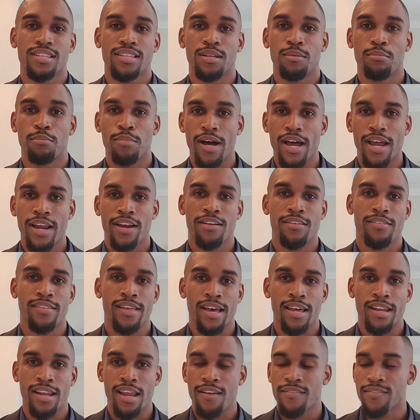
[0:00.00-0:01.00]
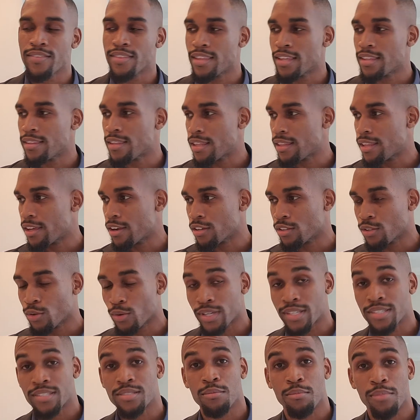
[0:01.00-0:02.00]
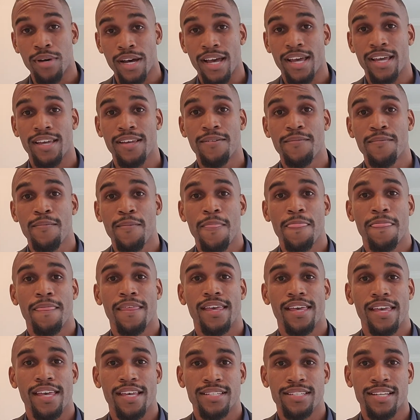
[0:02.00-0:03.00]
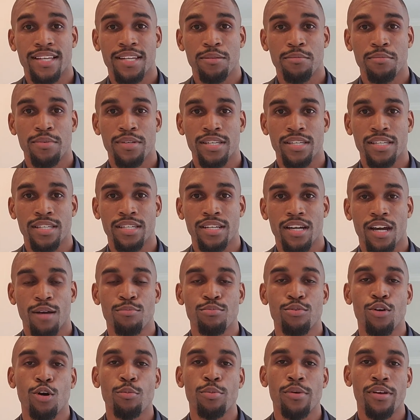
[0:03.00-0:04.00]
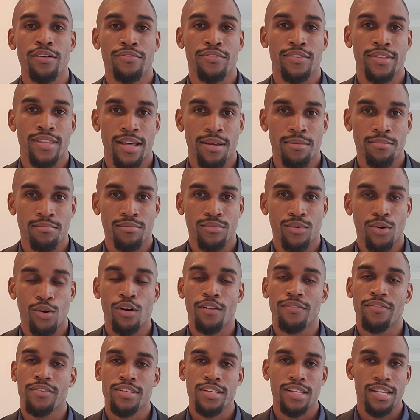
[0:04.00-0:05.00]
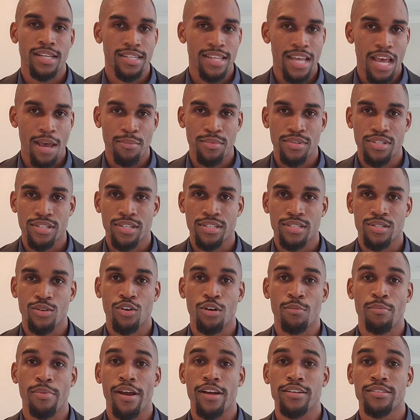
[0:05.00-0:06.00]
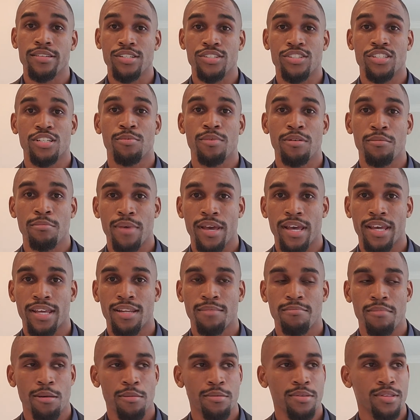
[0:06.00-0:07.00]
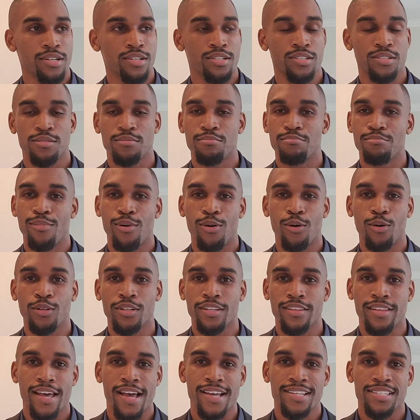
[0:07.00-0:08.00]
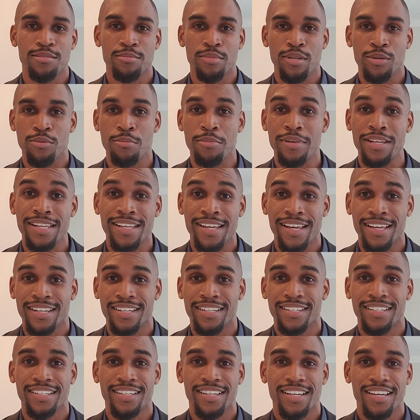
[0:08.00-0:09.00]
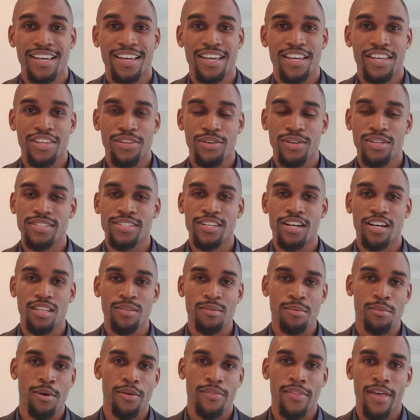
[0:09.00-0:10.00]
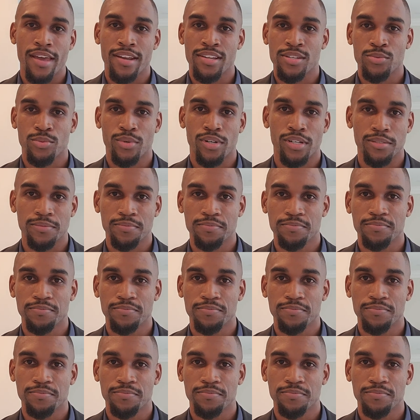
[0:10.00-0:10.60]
the buyer that everything that they are looking to buy is going to be appropriate for them. Or if there's any damages or repairs that should be made, maybe there's mold that has to be remediated, you can tell them about that as well.